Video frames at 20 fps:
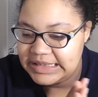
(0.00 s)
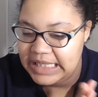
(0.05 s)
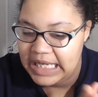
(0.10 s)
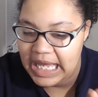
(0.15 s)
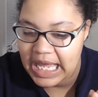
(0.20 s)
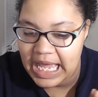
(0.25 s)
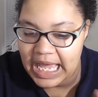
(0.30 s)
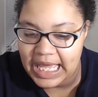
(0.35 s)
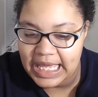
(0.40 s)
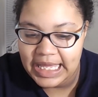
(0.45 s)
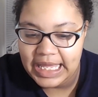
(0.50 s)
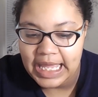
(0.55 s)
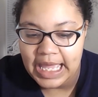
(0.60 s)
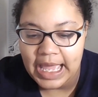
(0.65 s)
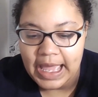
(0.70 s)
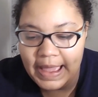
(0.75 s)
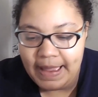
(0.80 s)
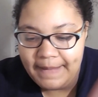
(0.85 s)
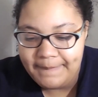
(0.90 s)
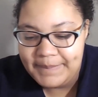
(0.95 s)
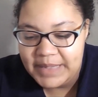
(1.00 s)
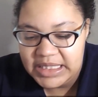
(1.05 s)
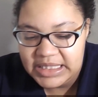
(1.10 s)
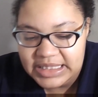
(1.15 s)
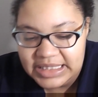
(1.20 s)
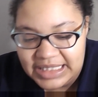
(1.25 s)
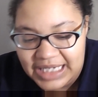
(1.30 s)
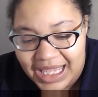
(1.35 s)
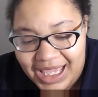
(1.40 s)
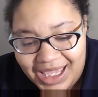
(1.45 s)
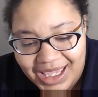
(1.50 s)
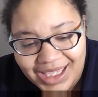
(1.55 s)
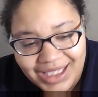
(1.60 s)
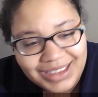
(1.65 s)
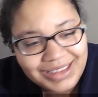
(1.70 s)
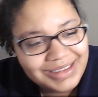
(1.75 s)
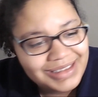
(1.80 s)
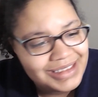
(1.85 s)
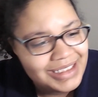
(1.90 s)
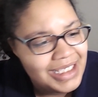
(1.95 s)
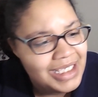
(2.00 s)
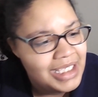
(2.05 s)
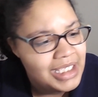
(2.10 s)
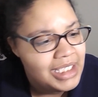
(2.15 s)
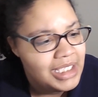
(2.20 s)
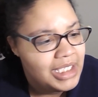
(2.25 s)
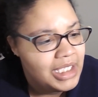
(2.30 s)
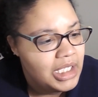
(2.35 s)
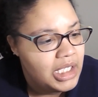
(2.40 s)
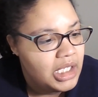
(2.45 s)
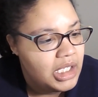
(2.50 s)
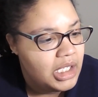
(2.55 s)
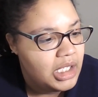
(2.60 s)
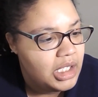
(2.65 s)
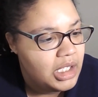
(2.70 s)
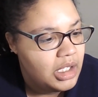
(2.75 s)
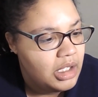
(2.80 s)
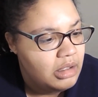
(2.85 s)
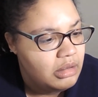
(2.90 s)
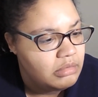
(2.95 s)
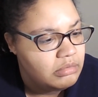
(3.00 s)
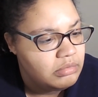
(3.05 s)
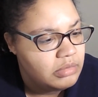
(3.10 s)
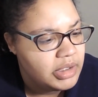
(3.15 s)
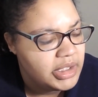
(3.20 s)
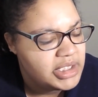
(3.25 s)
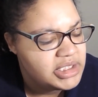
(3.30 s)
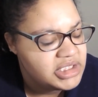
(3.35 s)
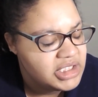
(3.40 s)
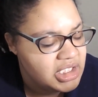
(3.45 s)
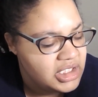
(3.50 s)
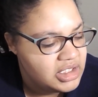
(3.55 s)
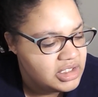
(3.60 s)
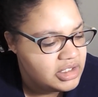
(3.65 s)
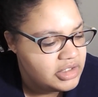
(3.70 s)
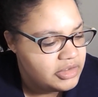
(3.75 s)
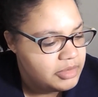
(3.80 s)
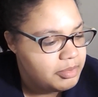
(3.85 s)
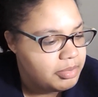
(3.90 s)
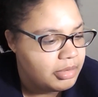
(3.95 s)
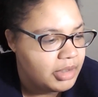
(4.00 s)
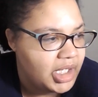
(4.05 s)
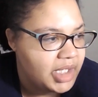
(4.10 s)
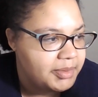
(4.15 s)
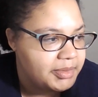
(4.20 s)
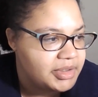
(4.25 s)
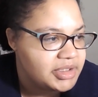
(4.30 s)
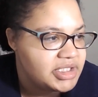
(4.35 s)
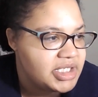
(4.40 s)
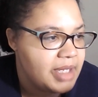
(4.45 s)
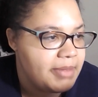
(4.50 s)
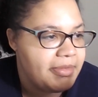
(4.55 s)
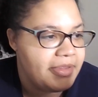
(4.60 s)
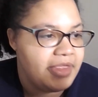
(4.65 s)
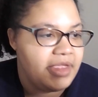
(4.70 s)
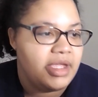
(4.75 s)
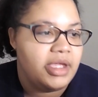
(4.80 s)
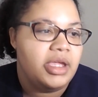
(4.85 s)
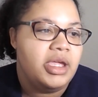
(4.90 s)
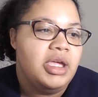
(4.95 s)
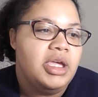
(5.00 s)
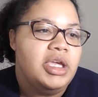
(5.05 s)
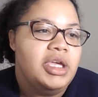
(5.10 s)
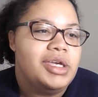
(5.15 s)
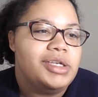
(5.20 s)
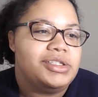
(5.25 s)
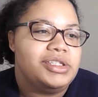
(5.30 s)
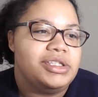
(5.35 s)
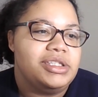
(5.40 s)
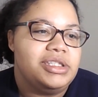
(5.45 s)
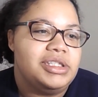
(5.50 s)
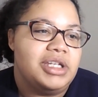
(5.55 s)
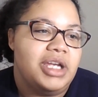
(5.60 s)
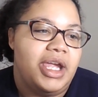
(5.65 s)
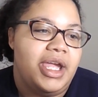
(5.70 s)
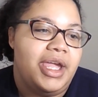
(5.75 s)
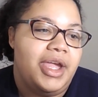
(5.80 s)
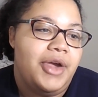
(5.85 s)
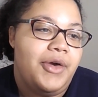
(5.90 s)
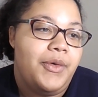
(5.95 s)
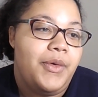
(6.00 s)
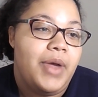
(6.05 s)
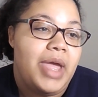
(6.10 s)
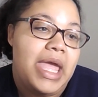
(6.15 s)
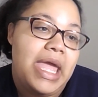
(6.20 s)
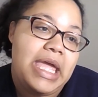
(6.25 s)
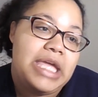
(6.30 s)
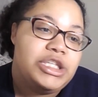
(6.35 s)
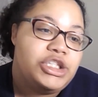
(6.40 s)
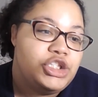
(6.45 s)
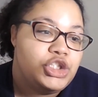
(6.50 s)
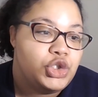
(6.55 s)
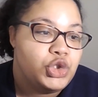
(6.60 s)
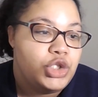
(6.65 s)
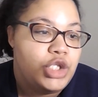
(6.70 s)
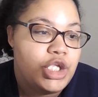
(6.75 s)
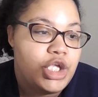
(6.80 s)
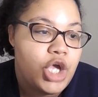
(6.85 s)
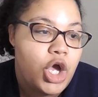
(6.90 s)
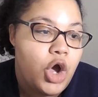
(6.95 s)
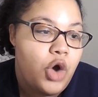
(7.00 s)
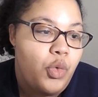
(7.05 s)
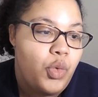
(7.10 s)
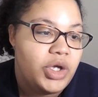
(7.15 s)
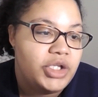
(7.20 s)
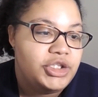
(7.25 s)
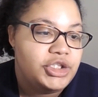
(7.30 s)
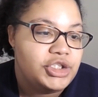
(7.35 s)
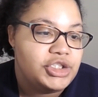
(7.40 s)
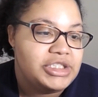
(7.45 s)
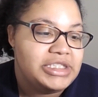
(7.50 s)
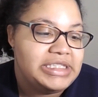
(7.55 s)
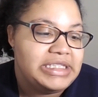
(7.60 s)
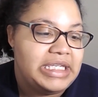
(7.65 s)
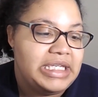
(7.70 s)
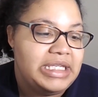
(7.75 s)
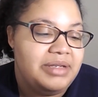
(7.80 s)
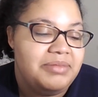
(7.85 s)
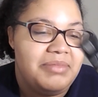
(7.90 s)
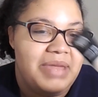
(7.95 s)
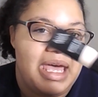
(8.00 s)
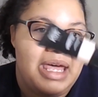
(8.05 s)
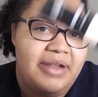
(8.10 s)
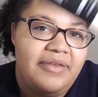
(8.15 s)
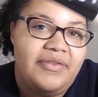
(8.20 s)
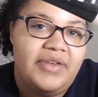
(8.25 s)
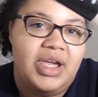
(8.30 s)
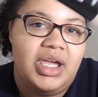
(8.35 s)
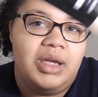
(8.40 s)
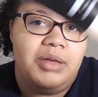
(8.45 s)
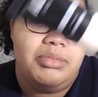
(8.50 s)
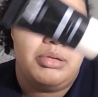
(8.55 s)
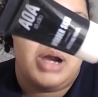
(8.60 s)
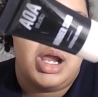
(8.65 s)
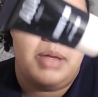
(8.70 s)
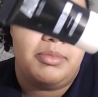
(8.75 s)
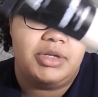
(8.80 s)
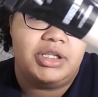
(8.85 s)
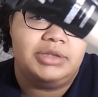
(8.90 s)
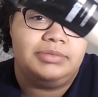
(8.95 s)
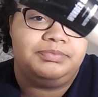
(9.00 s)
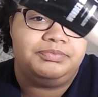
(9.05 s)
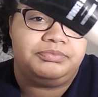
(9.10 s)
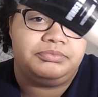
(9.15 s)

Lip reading: guy. Next. Oh, I guess I got another primer type thing. So this is their AOA Studio Wonder Skin Mattifying Primer.